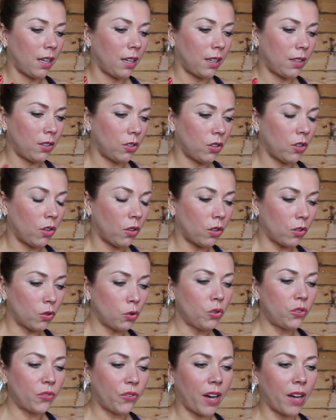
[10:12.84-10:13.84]
you know,
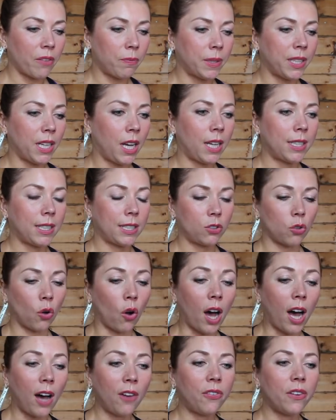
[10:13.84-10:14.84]
good 5 bananas
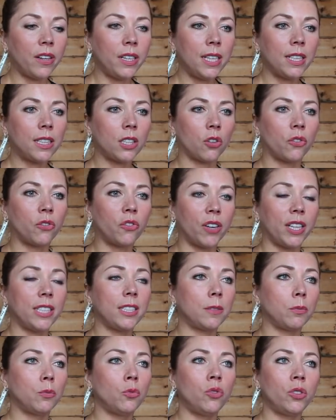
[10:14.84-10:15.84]
or half a liter of green
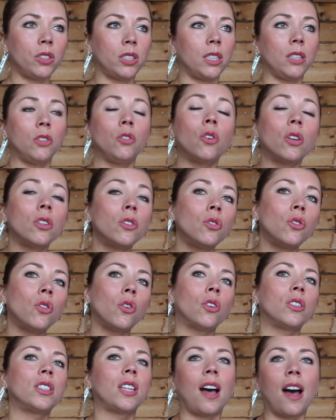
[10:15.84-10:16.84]
smoothie, you are
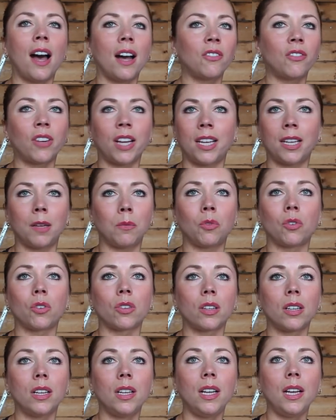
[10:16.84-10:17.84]
not hungry
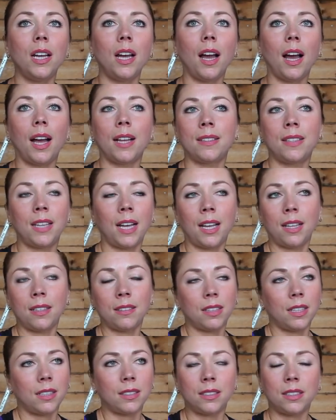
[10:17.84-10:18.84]
anymore. And
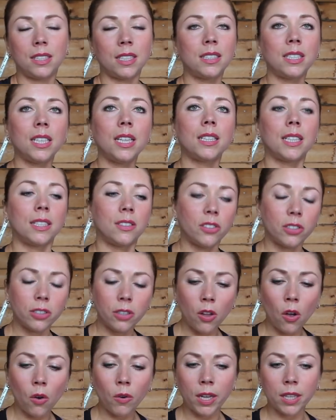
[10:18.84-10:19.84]
that's it. And
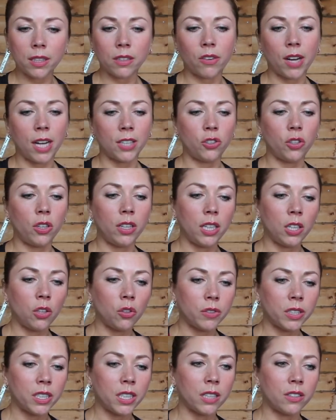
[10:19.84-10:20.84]
slowly and gradually
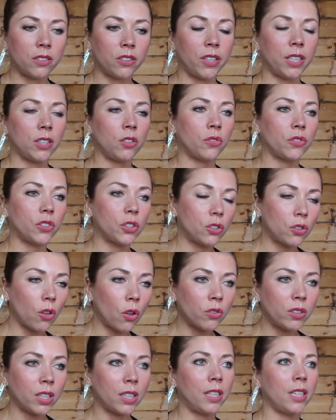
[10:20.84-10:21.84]
you would get rid of
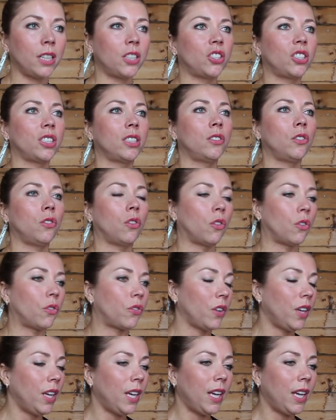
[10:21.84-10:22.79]
salt addiction, of